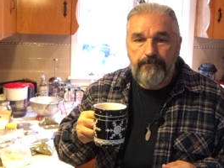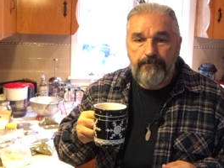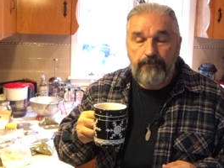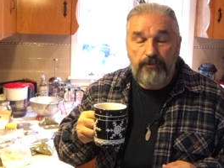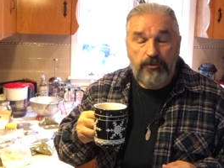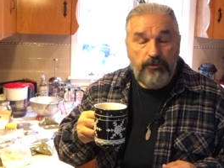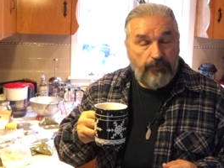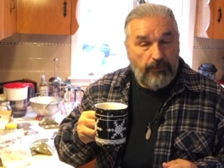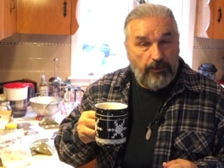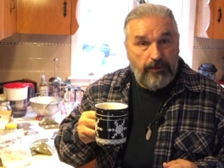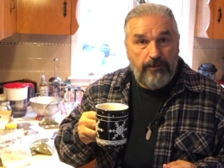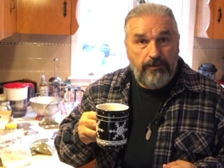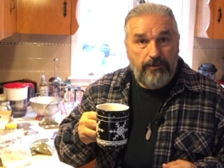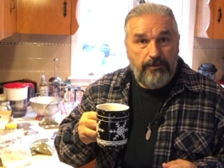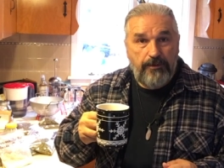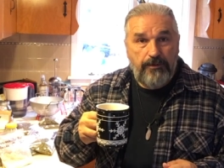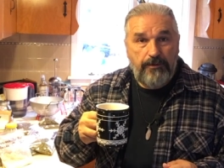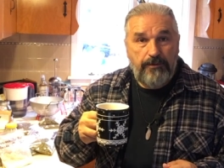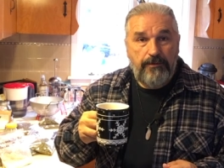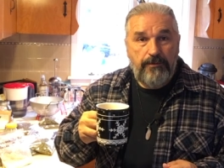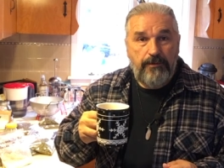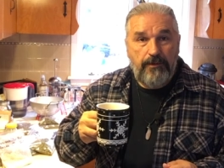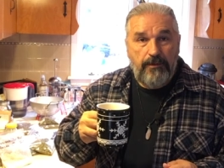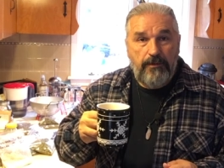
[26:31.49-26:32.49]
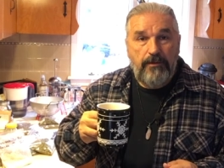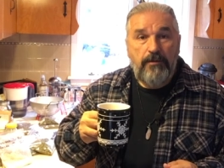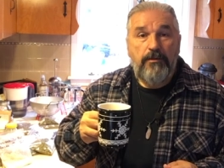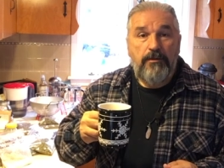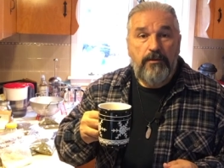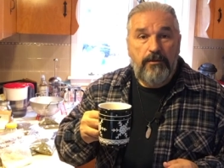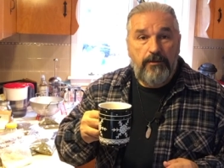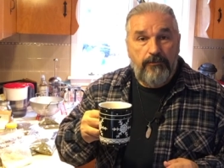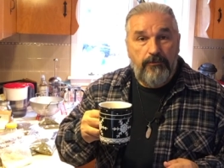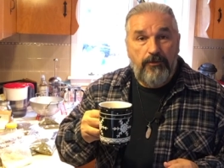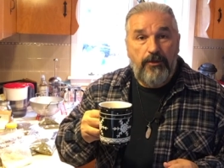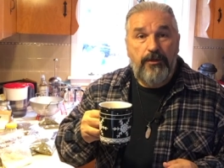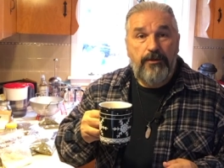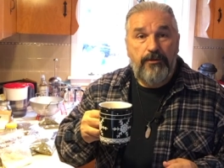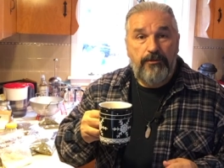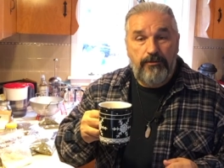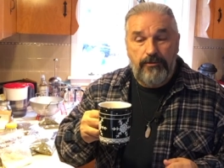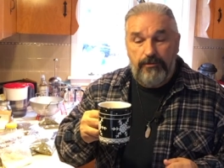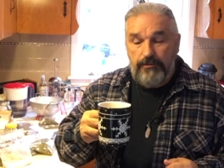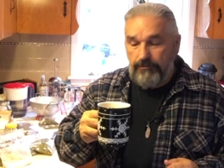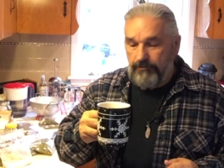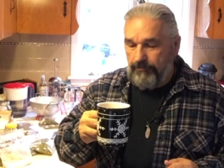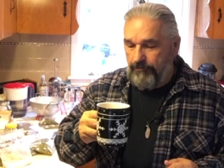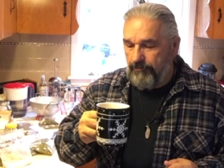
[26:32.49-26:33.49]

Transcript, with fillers: It's very good. Very good.